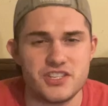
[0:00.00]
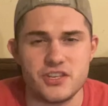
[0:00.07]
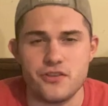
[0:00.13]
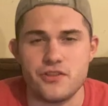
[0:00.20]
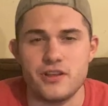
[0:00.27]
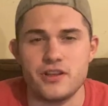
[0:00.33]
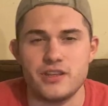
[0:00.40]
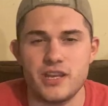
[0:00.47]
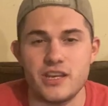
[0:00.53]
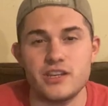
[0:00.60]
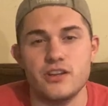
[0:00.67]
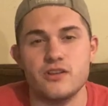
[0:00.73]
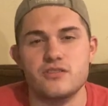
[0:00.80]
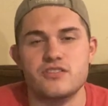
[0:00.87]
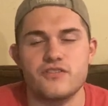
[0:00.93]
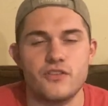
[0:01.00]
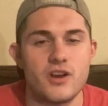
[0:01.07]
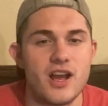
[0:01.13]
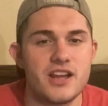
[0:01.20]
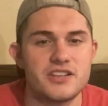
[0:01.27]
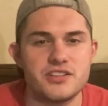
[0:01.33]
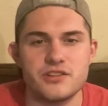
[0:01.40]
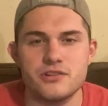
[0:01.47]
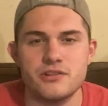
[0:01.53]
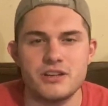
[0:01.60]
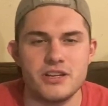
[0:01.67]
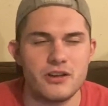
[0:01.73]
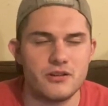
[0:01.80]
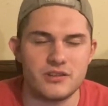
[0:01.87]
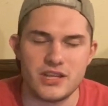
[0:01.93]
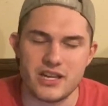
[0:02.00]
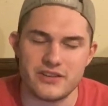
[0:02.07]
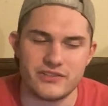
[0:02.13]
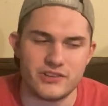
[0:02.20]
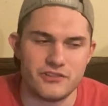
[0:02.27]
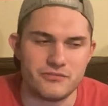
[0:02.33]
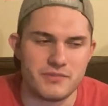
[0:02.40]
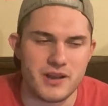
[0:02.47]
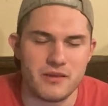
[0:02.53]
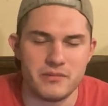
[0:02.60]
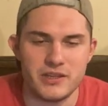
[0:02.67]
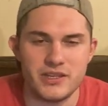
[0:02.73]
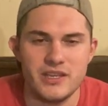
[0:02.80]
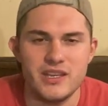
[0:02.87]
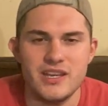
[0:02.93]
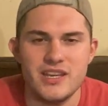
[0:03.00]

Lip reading: So the like Nosferatu. I know a lot of you have probably